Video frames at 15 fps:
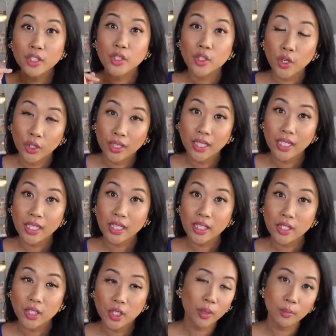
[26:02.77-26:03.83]
turn it
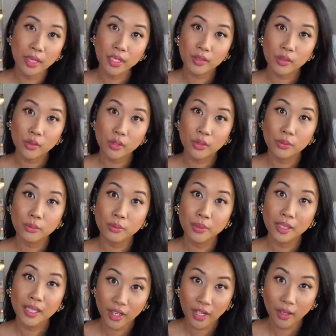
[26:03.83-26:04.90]
into a 1-minute social media
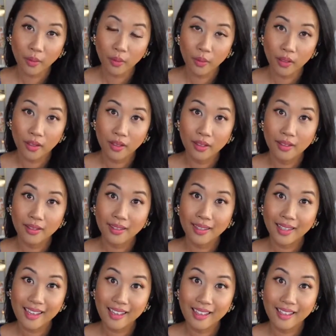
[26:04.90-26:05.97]
video.
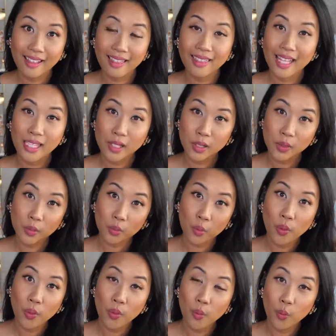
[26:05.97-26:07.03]
Okay, that's
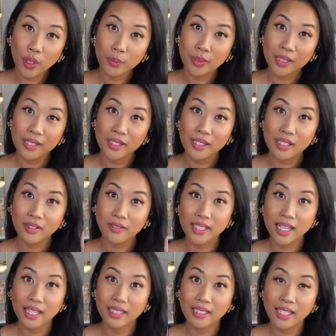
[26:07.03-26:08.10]
one piece of
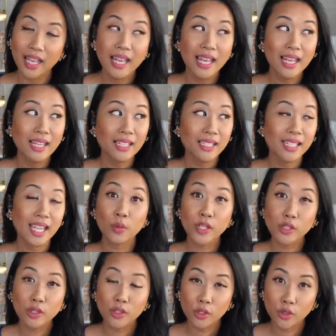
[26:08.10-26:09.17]
content. Take the
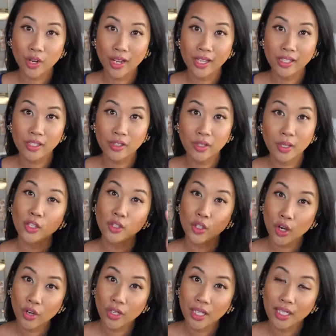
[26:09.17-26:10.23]
original transcript,
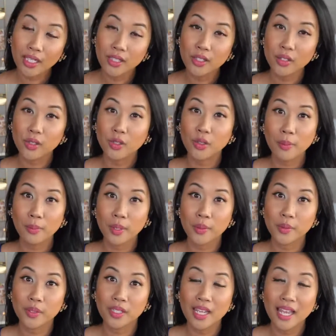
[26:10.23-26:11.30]
turn it into a blog
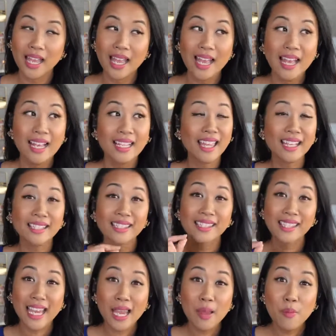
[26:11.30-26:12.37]
post. Take that
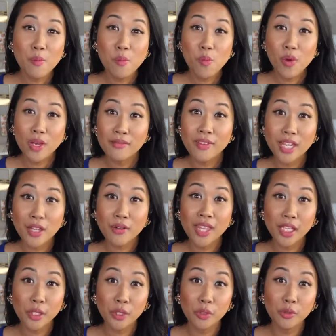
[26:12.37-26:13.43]
same 1-minute video
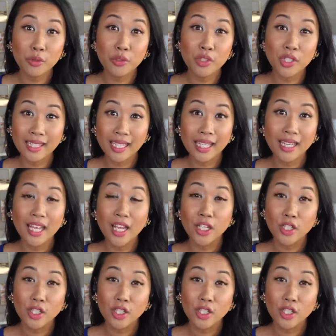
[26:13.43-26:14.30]
that you just did,